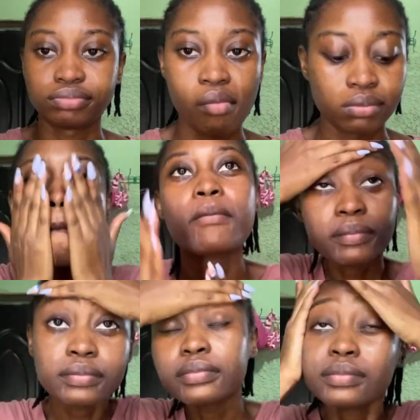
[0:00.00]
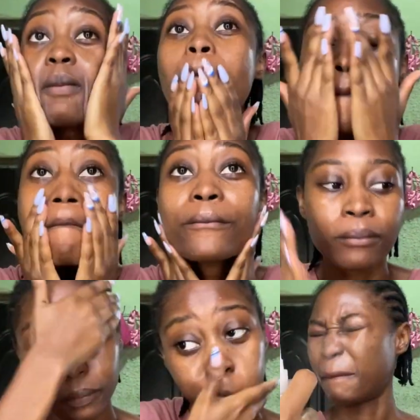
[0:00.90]
I then moved on to
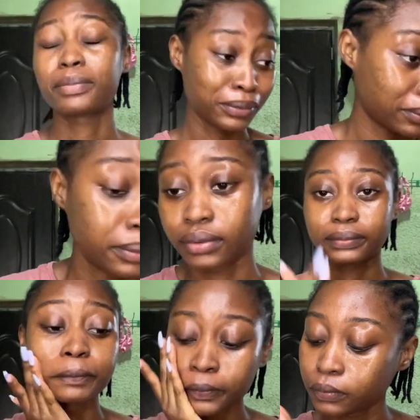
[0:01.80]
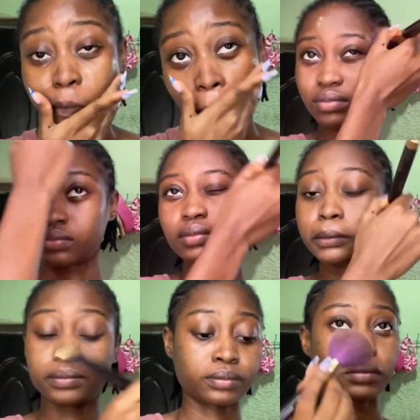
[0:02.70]
my makeup, and then I was
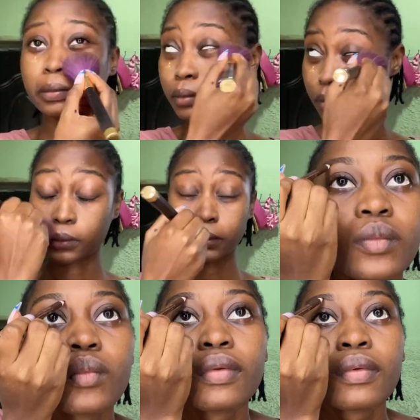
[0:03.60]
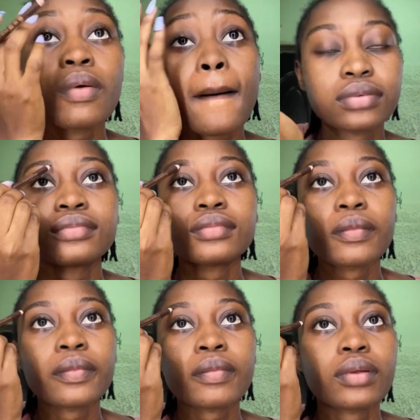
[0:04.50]
trying to draw my eyebrow, but
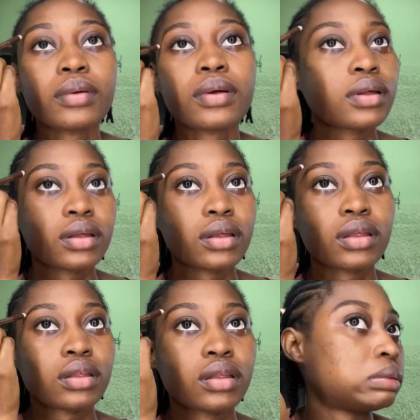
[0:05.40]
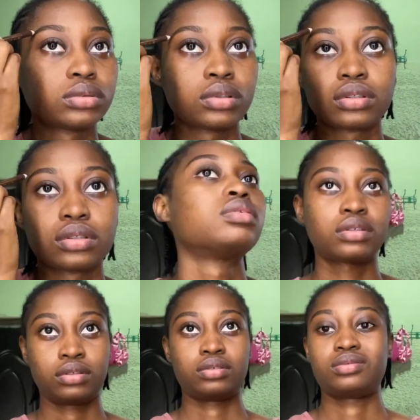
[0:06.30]
then it wasn't drawing,
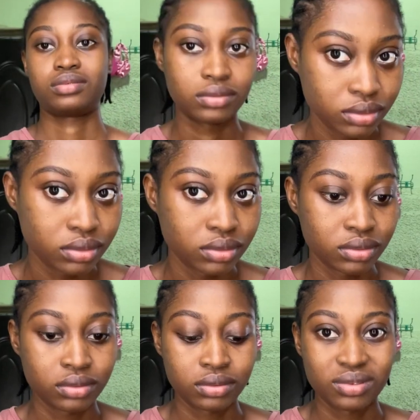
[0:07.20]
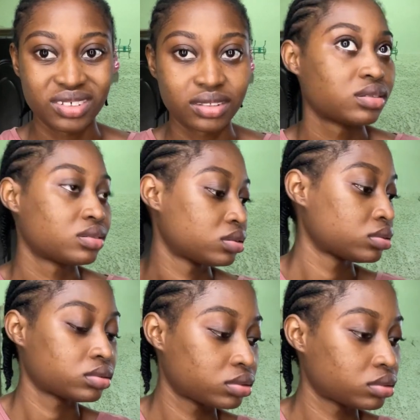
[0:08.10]
so I had to clean it
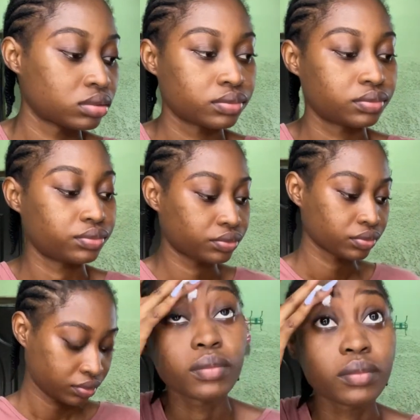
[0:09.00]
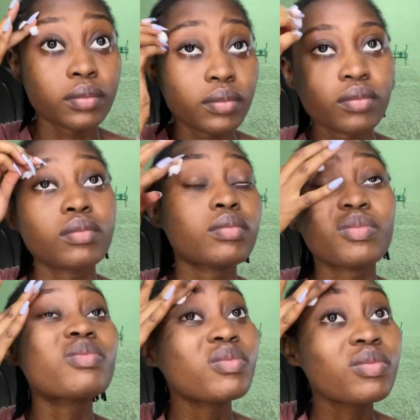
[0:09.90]
and then draw it
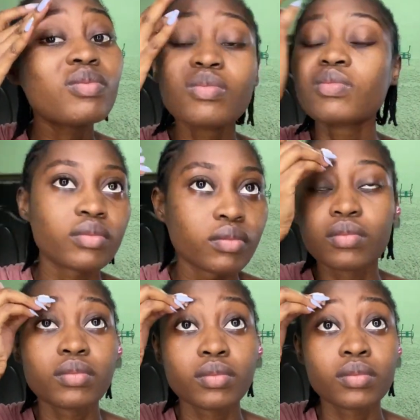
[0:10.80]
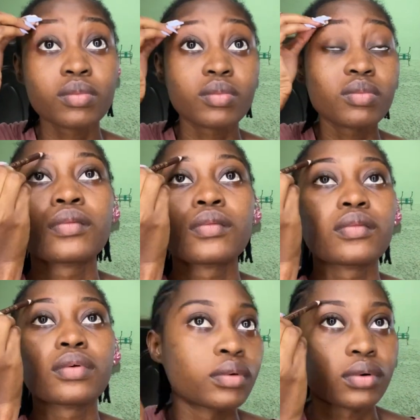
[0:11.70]
again, and
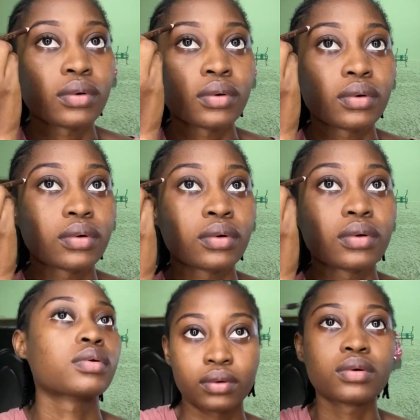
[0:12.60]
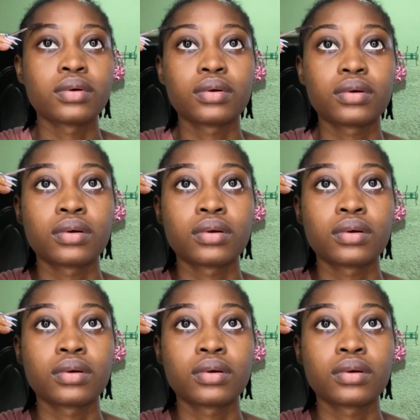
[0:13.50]
well, finally